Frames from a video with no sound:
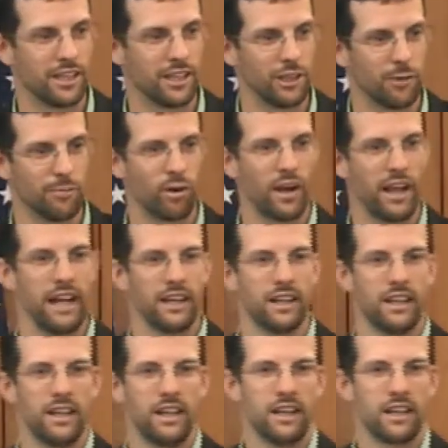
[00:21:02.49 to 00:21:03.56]
in your brain.
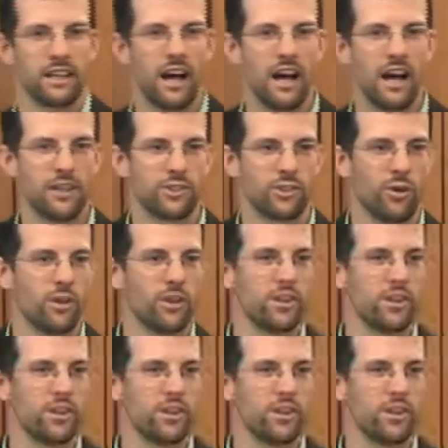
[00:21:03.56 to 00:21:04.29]
God told